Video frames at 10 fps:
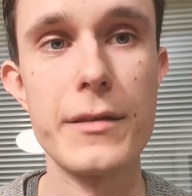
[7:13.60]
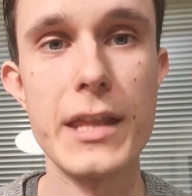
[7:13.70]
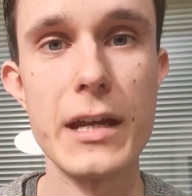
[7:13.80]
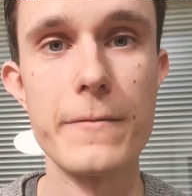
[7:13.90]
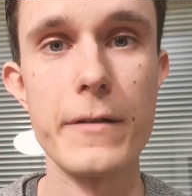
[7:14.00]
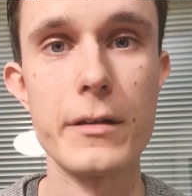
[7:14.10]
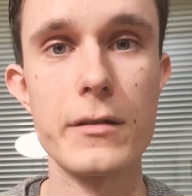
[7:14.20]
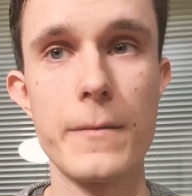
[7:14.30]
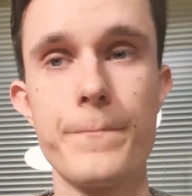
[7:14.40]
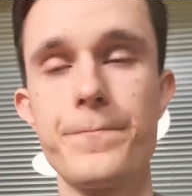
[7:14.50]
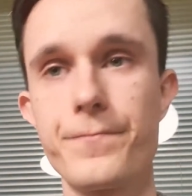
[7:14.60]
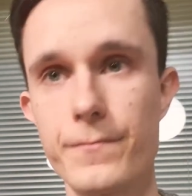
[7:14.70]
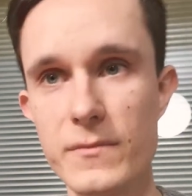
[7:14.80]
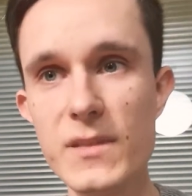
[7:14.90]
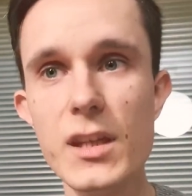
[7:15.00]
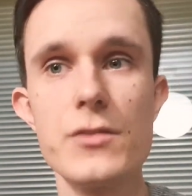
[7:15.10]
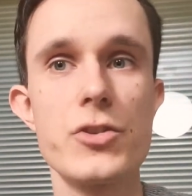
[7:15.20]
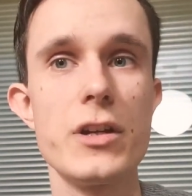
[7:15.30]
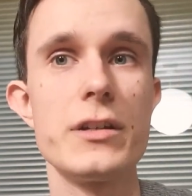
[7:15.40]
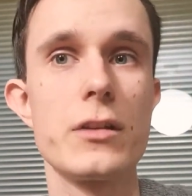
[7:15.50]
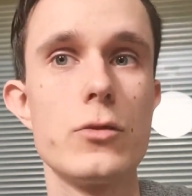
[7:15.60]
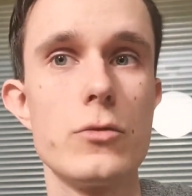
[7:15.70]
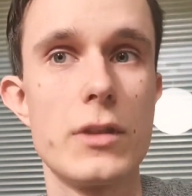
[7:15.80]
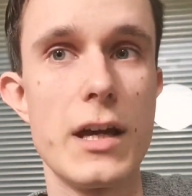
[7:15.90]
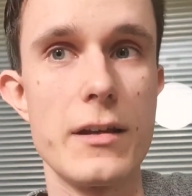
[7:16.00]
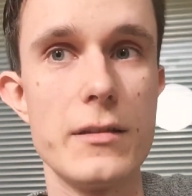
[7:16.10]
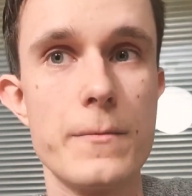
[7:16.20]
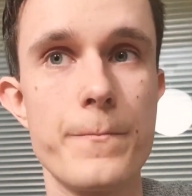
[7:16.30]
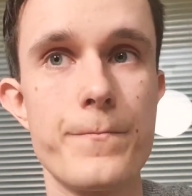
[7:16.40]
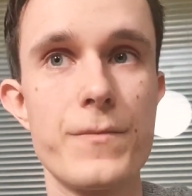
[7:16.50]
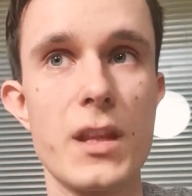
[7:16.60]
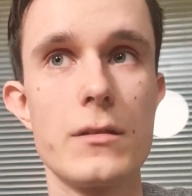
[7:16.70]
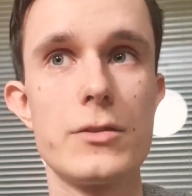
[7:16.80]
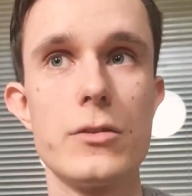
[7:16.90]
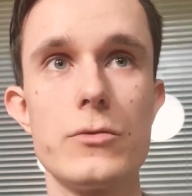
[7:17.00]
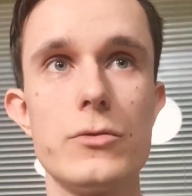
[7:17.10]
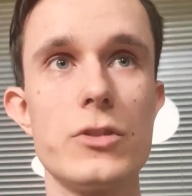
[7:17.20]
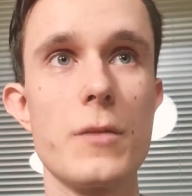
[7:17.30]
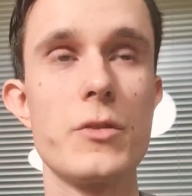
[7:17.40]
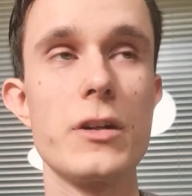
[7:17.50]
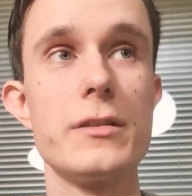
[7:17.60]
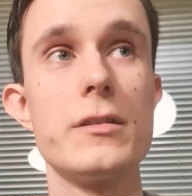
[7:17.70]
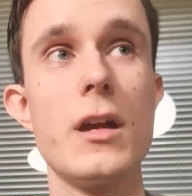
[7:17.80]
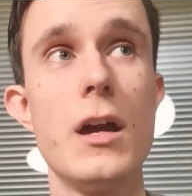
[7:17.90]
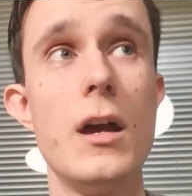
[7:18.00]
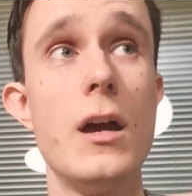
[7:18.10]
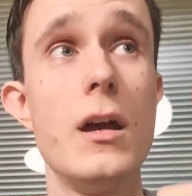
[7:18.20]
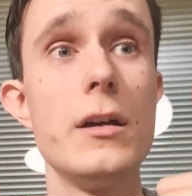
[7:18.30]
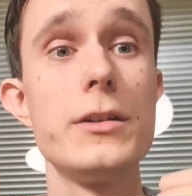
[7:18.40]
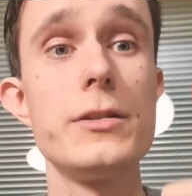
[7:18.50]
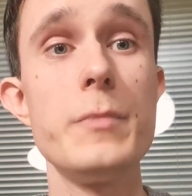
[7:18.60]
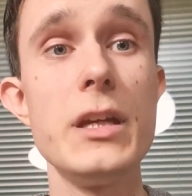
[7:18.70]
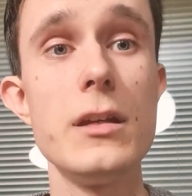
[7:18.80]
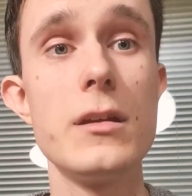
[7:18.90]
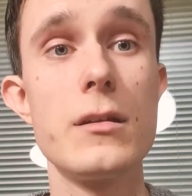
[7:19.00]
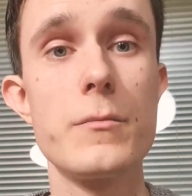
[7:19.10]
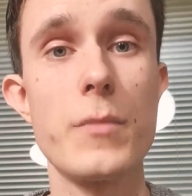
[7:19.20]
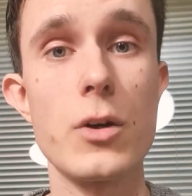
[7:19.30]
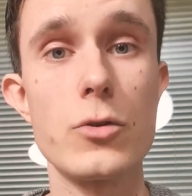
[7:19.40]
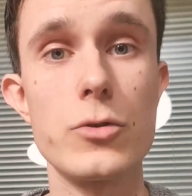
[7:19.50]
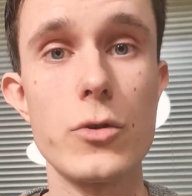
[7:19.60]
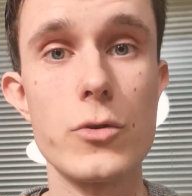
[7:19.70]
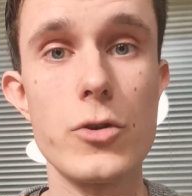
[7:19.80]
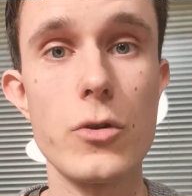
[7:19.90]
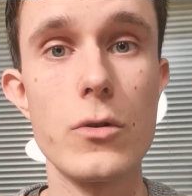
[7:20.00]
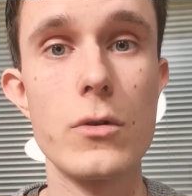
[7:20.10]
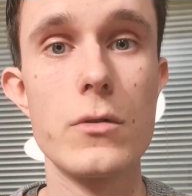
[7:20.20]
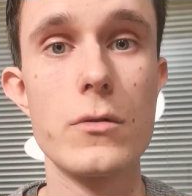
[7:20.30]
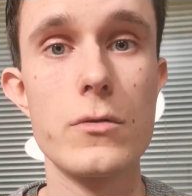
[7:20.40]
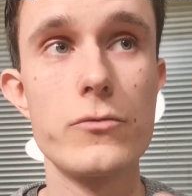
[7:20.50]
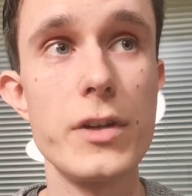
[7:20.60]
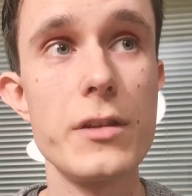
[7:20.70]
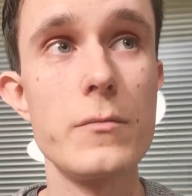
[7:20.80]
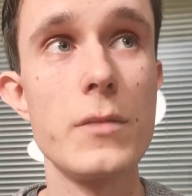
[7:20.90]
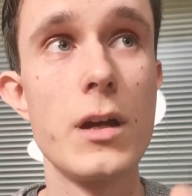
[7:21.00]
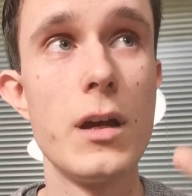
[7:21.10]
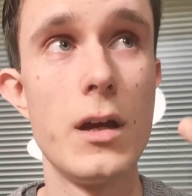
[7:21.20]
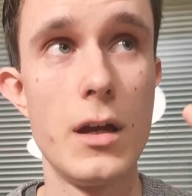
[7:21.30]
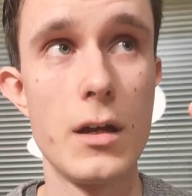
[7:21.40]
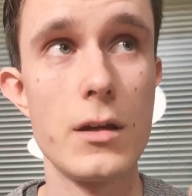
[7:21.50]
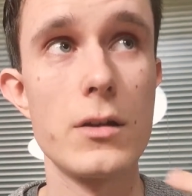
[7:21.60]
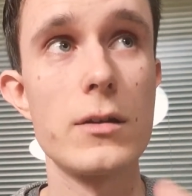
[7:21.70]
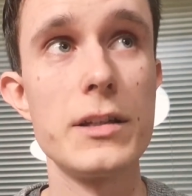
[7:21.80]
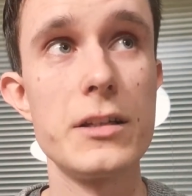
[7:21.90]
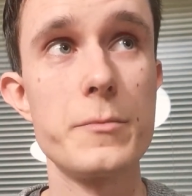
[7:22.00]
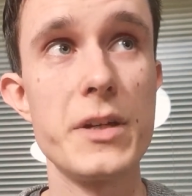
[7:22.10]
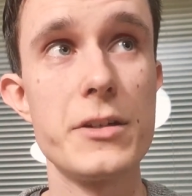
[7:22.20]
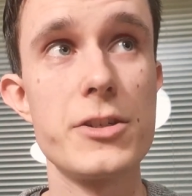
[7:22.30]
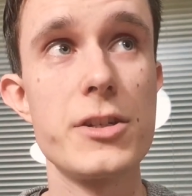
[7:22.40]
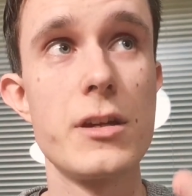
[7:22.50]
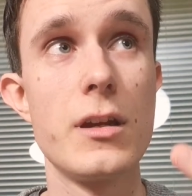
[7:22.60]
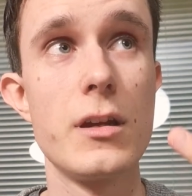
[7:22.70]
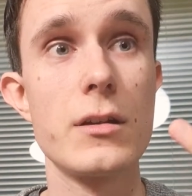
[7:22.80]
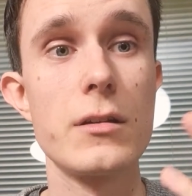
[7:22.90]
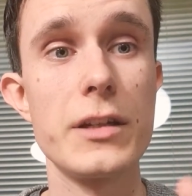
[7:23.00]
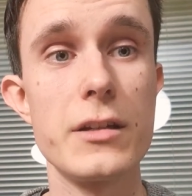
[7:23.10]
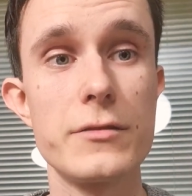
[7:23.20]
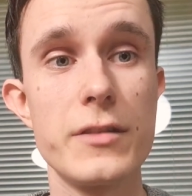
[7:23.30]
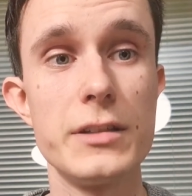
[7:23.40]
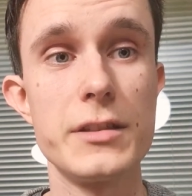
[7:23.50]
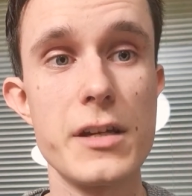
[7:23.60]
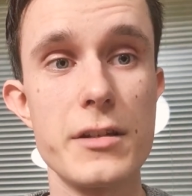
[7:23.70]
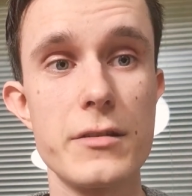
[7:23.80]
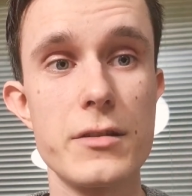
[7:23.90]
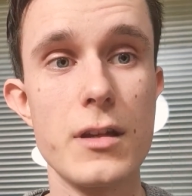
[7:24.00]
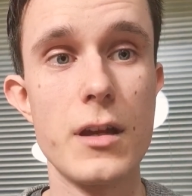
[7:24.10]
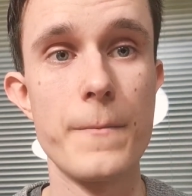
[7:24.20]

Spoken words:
That effect, try and include that in. So to summarize, speed, but also control, rhythm, clear pitch, clear transitions.